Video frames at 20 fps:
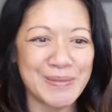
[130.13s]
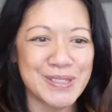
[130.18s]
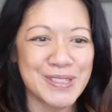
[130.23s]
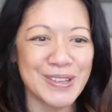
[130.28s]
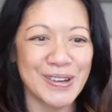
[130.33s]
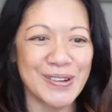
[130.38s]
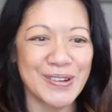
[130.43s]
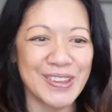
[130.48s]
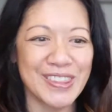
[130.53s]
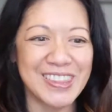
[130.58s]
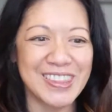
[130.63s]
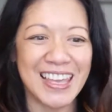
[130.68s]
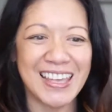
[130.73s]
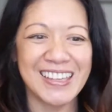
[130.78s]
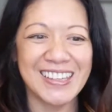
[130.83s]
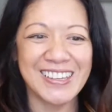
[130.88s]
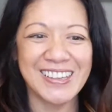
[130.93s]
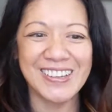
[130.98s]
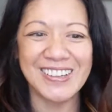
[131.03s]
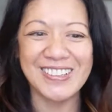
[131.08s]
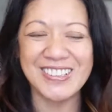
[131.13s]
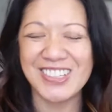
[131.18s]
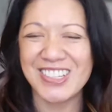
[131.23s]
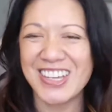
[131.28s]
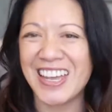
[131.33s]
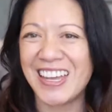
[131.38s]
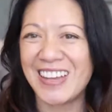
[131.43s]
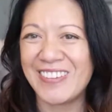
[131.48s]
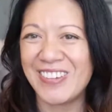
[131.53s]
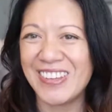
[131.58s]
So thank you,
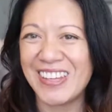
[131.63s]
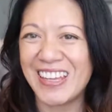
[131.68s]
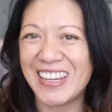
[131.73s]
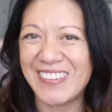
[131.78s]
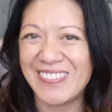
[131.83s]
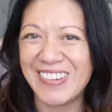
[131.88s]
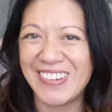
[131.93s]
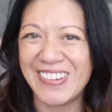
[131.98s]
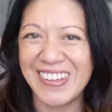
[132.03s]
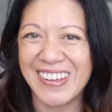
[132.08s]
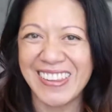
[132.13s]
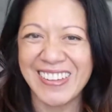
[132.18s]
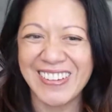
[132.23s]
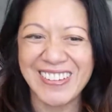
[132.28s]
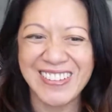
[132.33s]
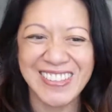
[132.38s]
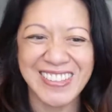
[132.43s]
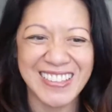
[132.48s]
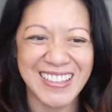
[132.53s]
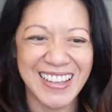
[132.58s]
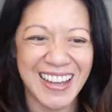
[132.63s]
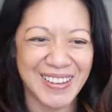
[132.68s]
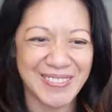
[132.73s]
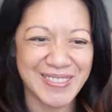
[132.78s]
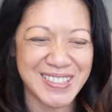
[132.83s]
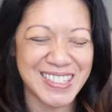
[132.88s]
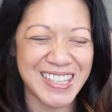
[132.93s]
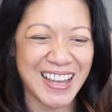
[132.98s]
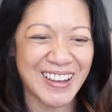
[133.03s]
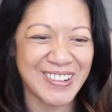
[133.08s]
Jay, for letting me know that there's
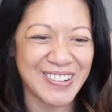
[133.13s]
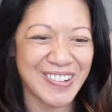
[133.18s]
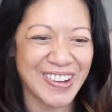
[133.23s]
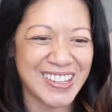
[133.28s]
sound.